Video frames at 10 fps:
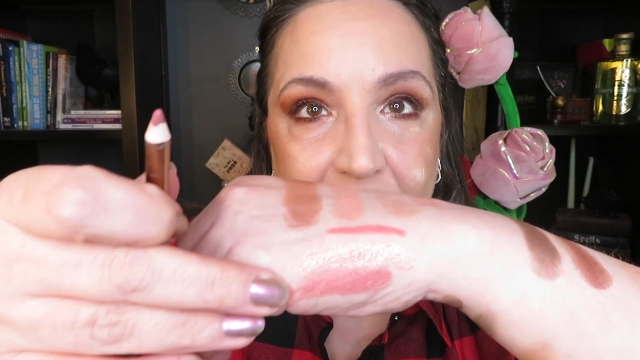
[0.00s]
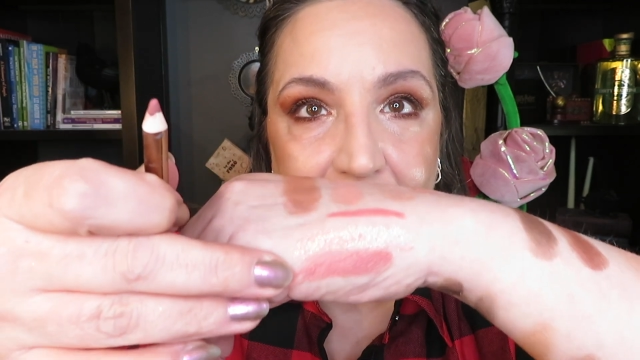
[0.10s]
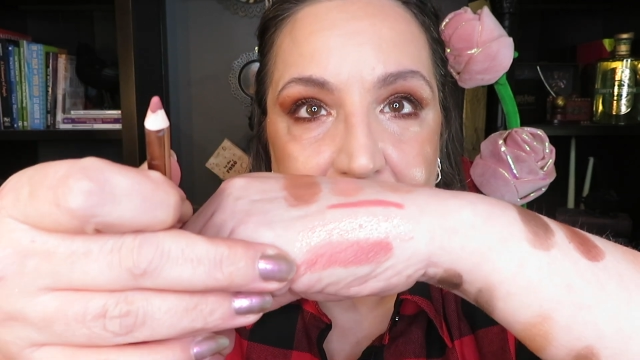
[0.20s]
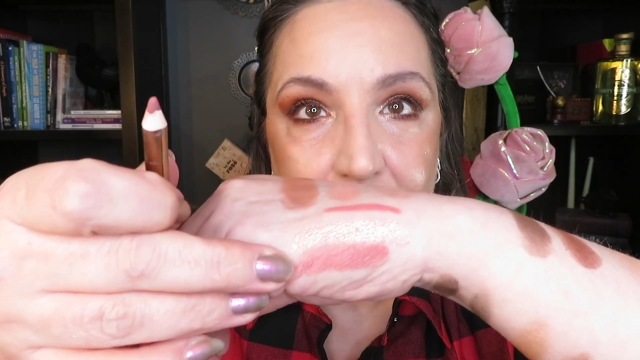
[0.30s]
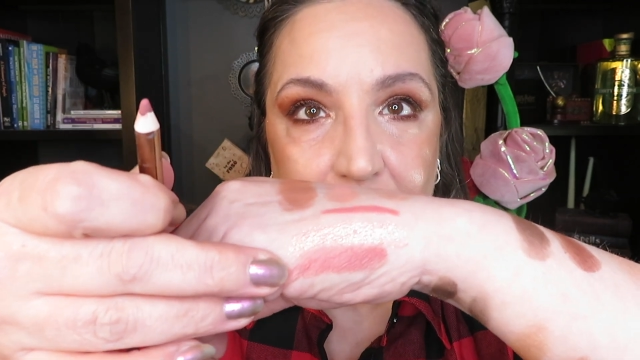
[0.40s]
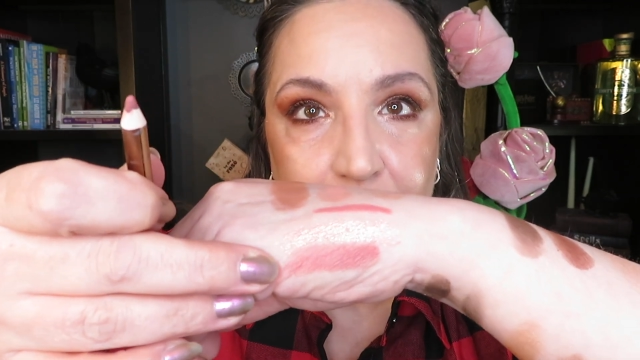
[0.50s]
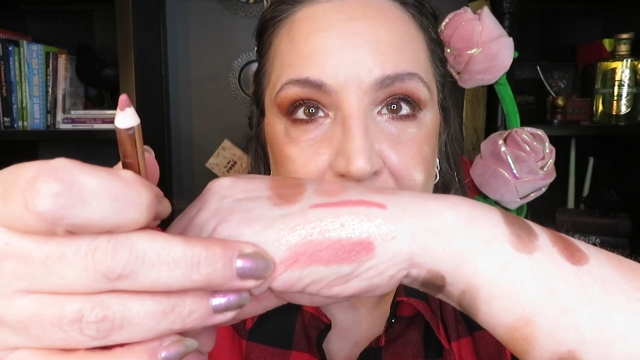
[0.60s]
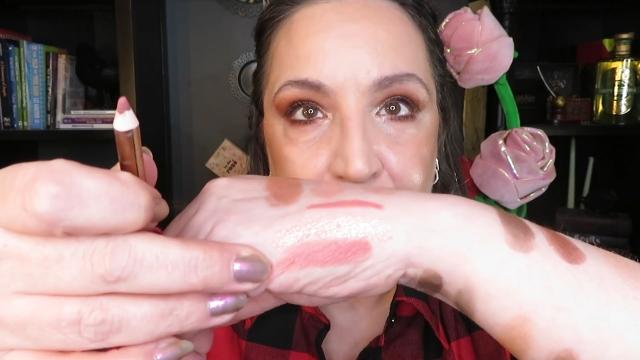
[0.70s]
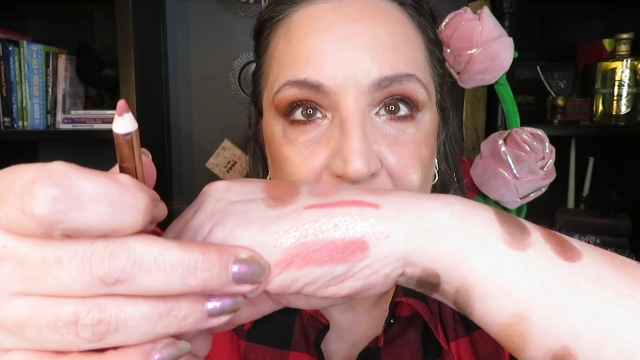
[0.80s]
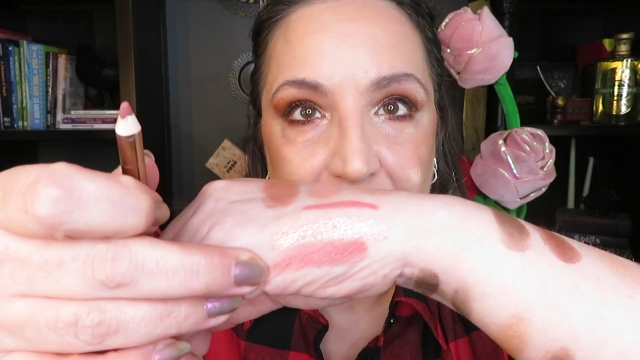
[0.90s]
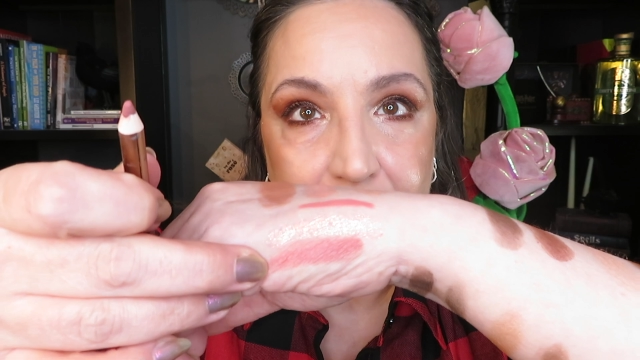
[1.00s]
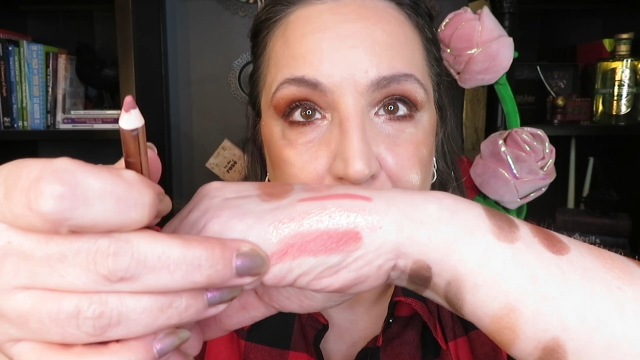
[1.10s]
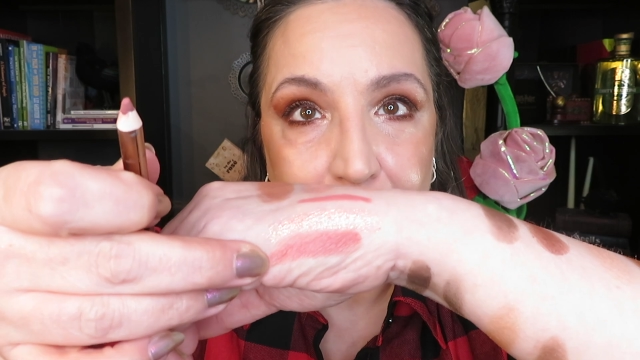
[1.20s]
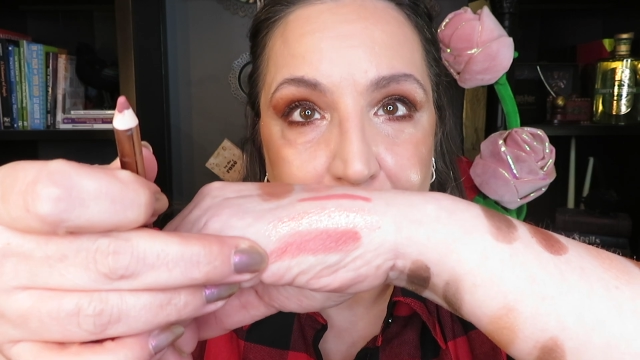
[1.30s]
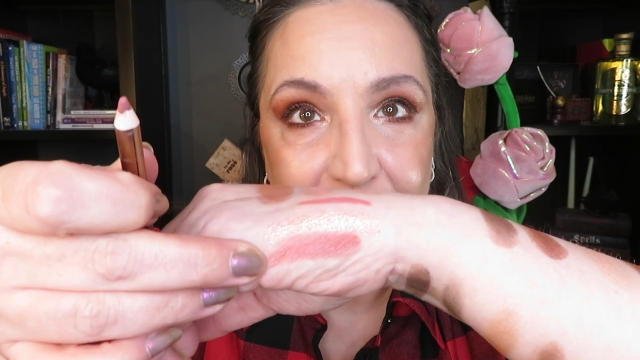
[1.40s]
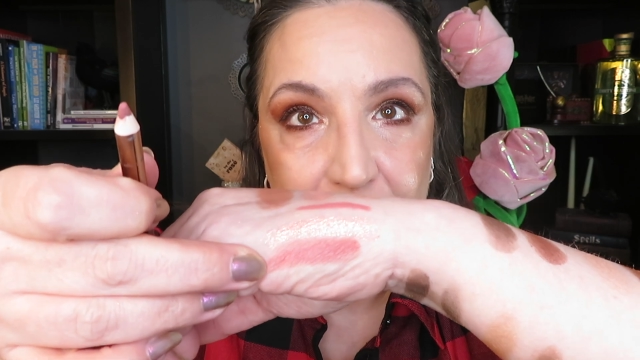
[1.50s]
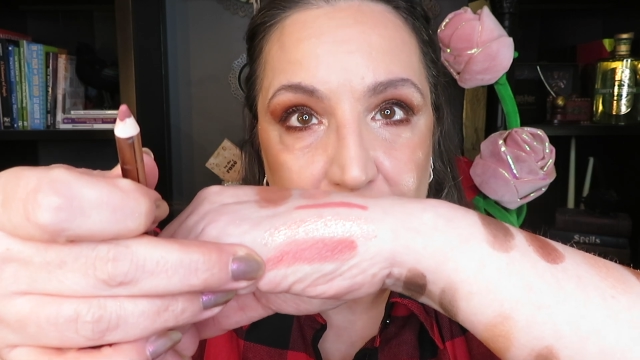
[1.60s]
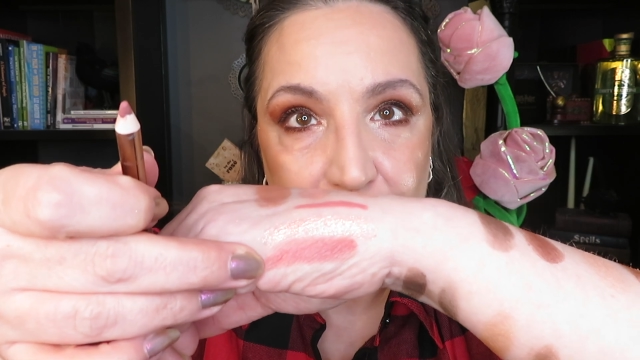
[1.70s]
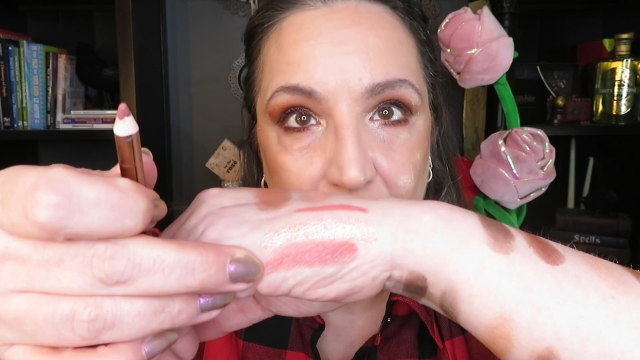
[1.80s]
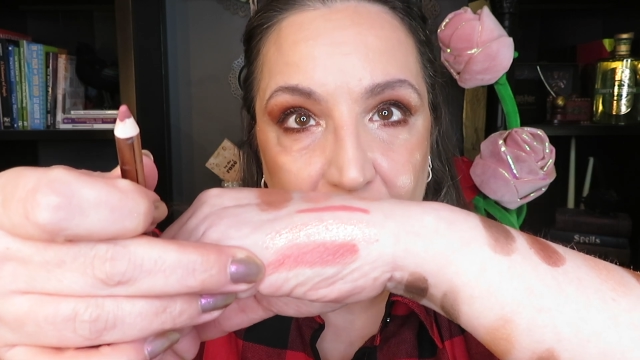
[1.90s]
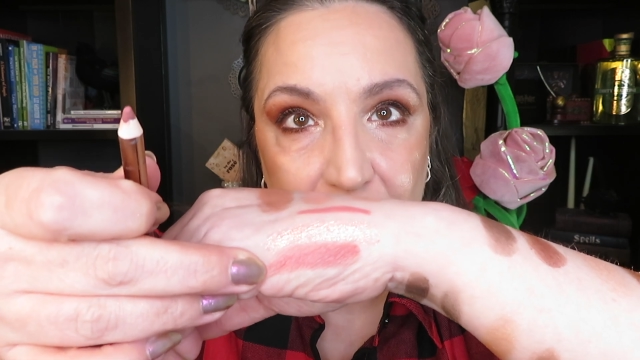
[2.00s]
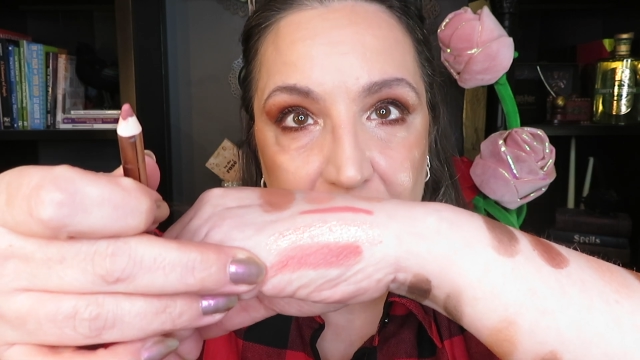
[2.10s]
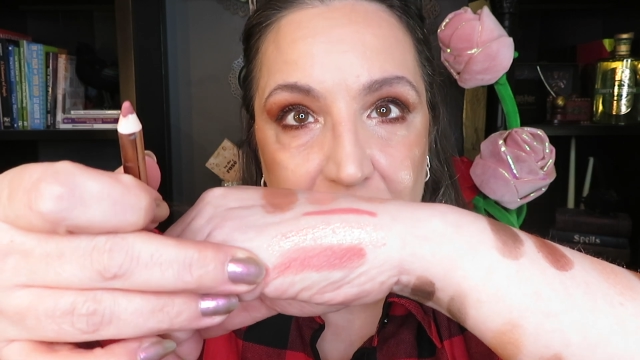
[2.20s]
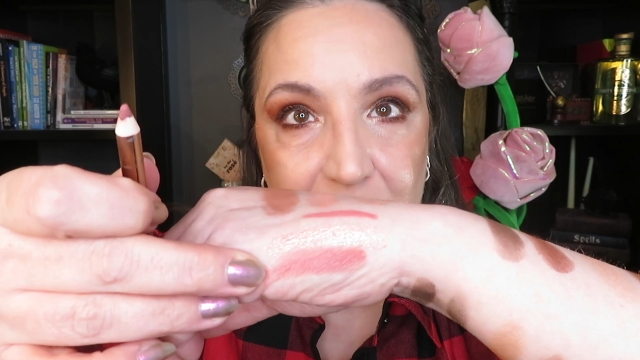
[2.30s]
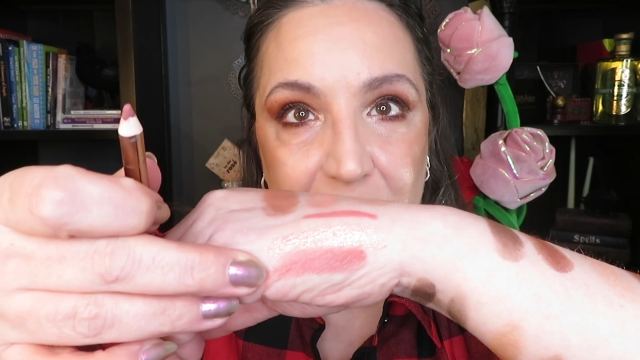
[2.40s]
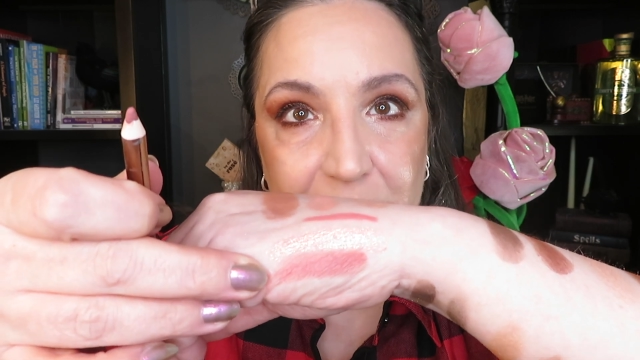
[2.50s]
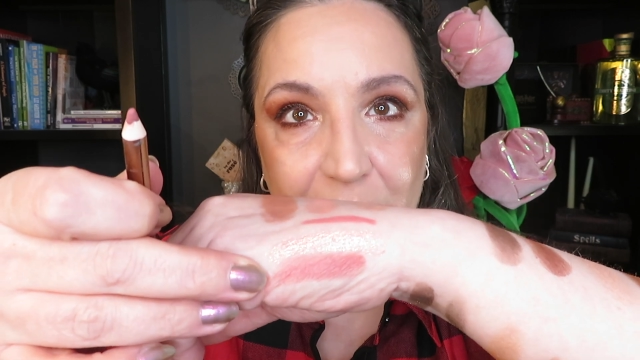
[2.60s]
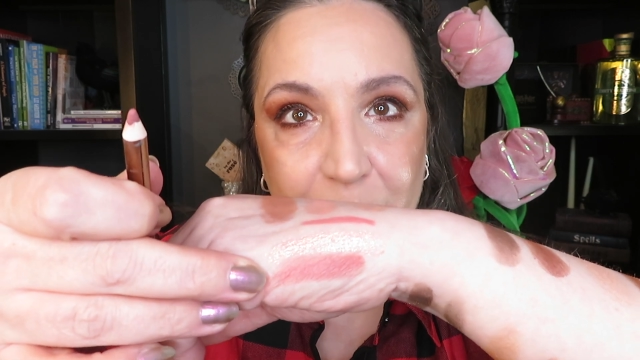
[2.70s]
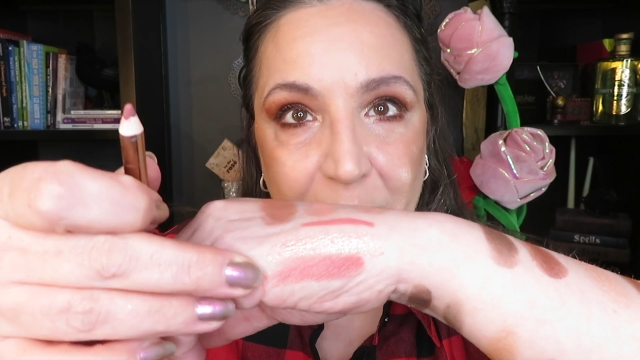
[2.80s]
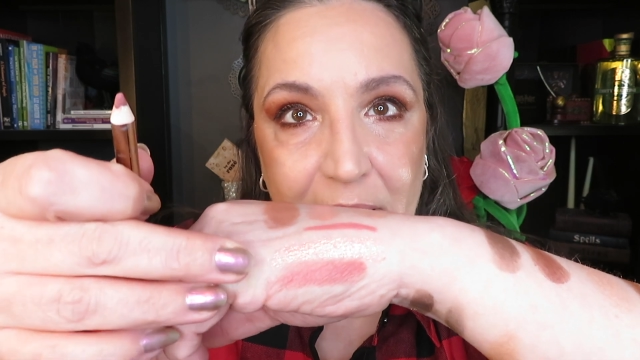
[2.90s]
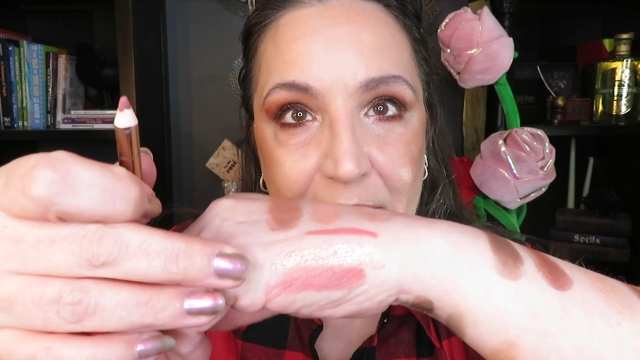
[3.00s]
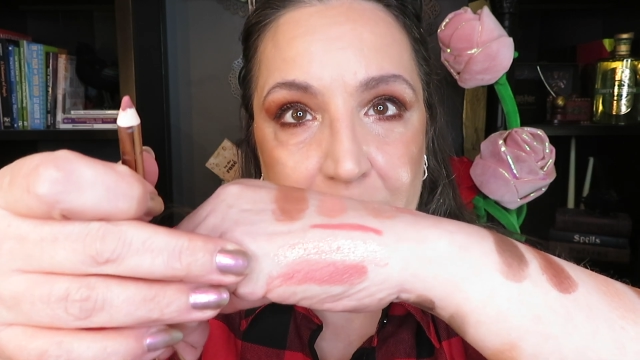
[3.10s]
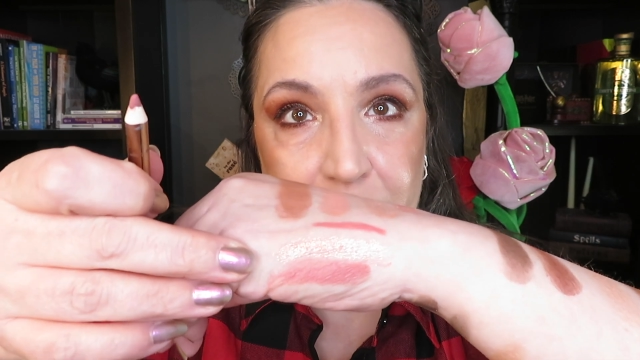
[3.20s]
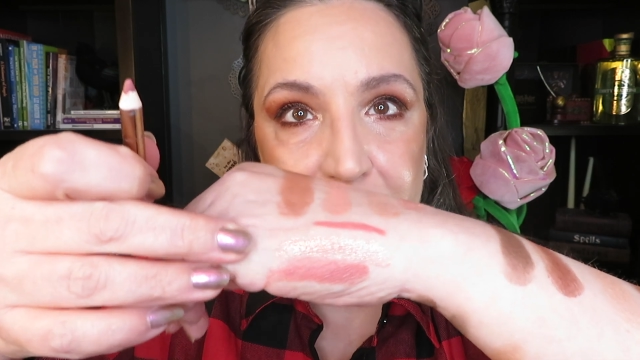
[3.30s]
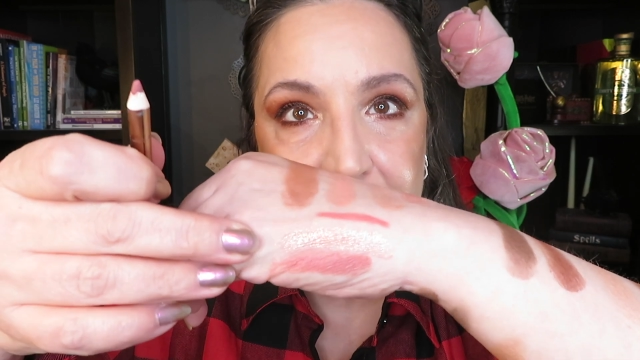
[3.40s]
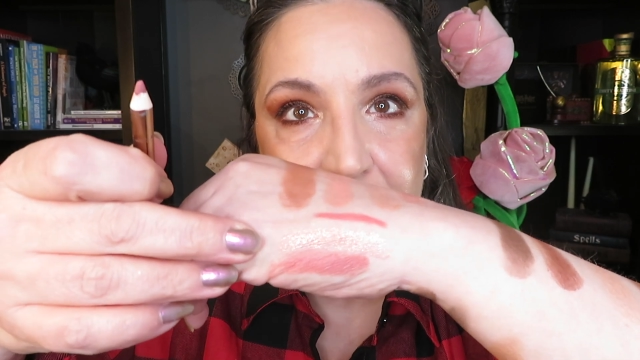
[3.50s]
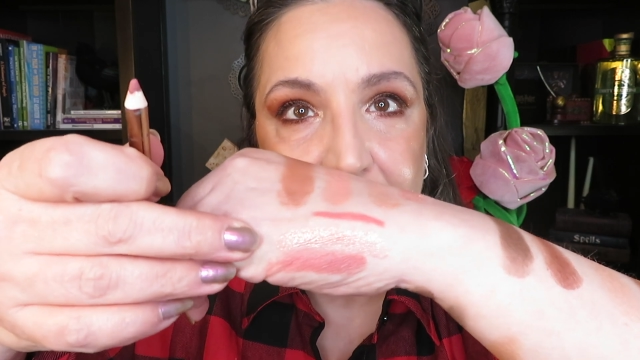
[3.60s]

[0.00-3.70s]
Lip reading: I will be putting Pillow Talk on my lips